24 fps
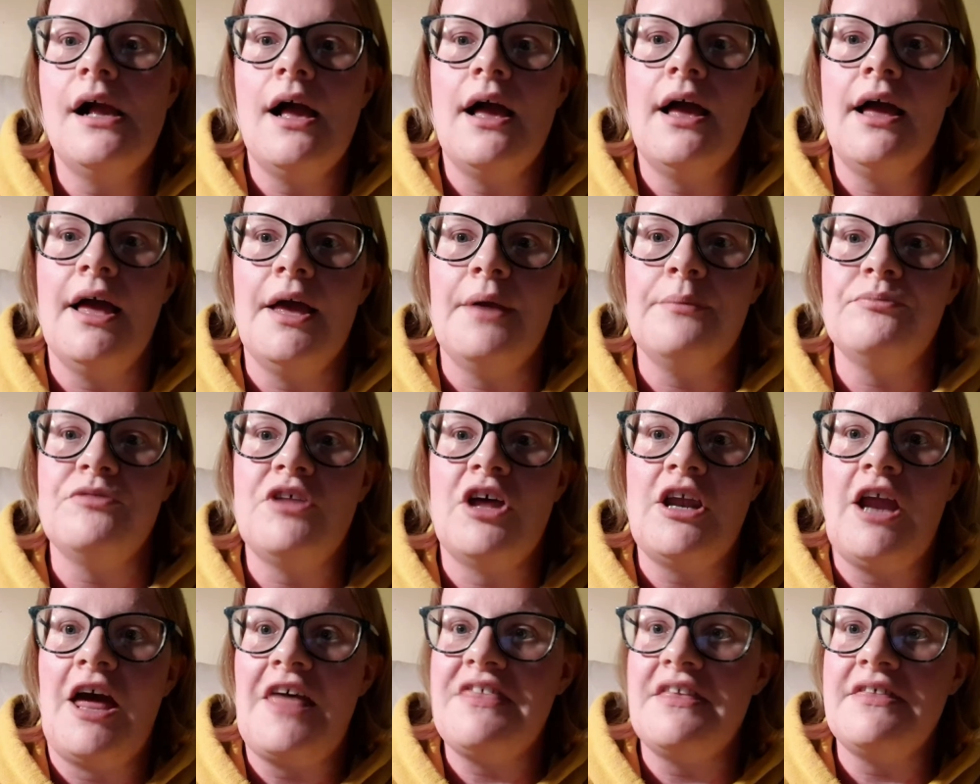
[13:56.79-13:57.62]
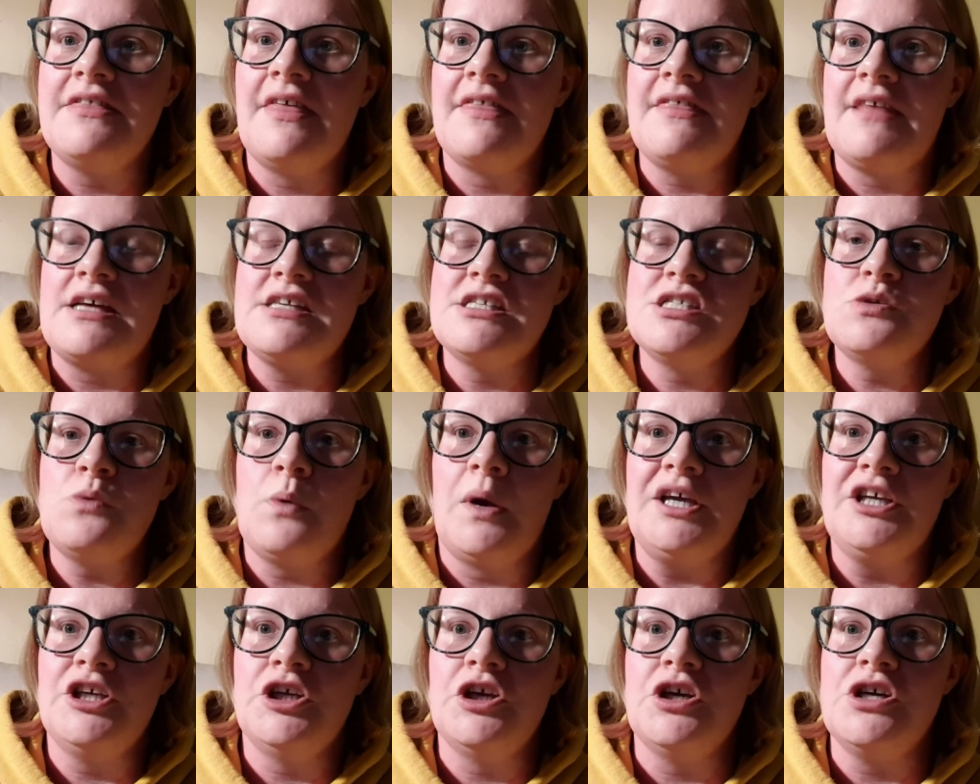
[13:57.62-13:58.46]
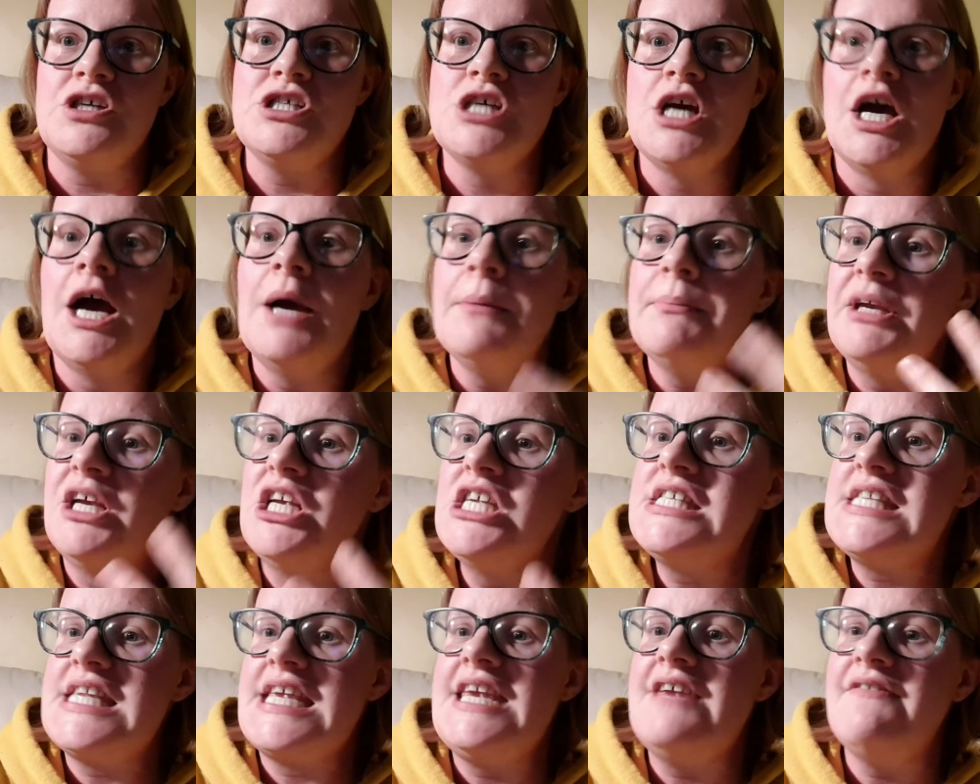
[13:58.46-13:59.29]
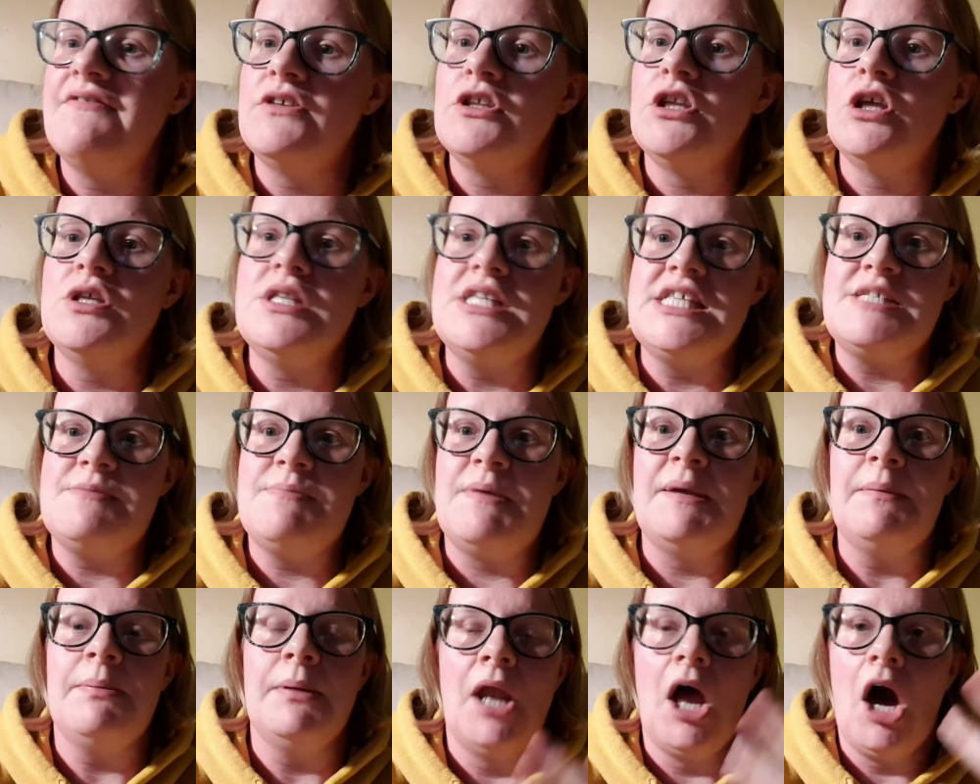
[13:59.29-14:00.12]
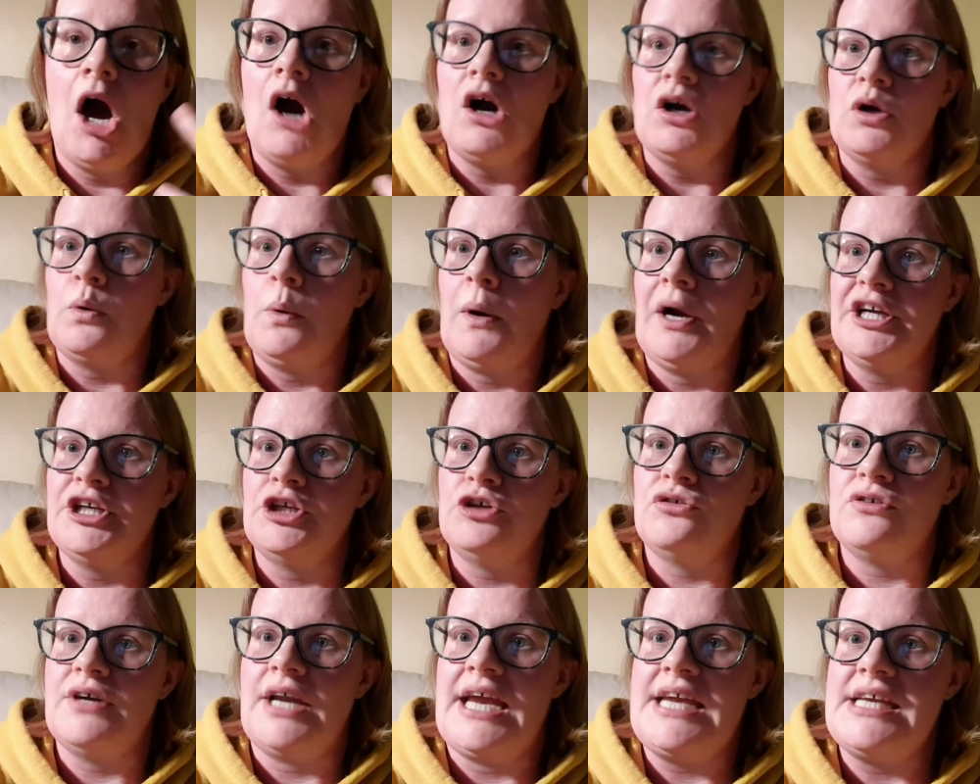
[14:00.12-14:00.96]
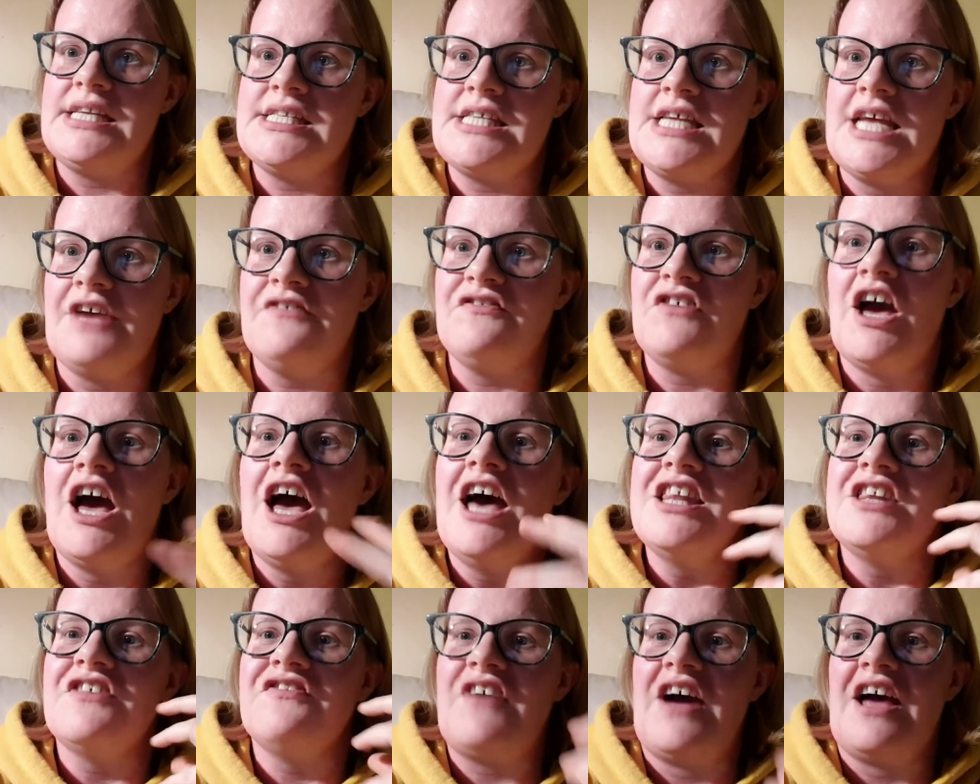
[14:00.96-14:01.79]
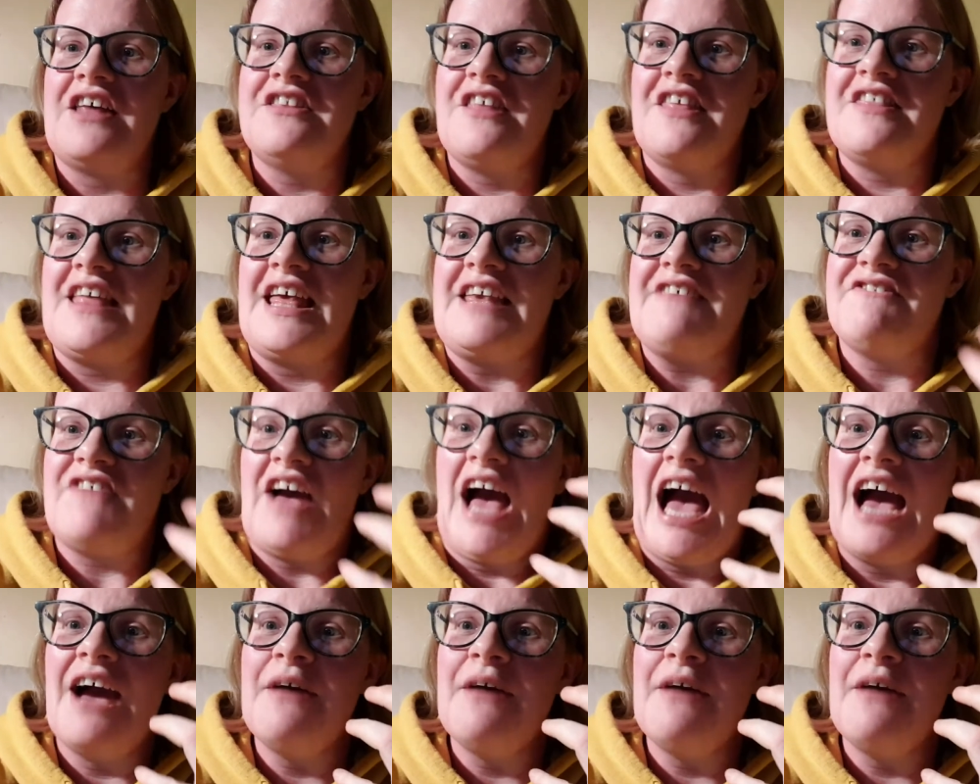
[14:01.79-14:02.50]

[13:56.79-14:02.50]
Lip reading: And I think that that's quite good, because even though these people are quite creative, the fact that they've